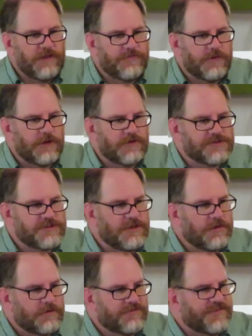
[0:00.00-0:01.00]
even though
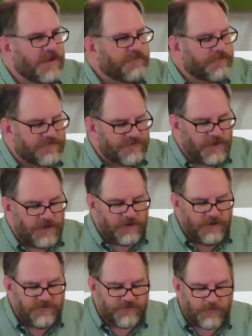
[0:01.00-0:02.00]
she herself was
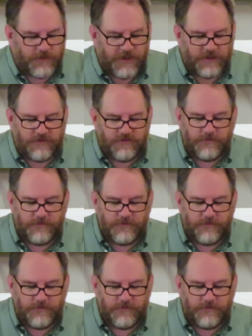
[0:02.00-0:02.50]
not an Israelite.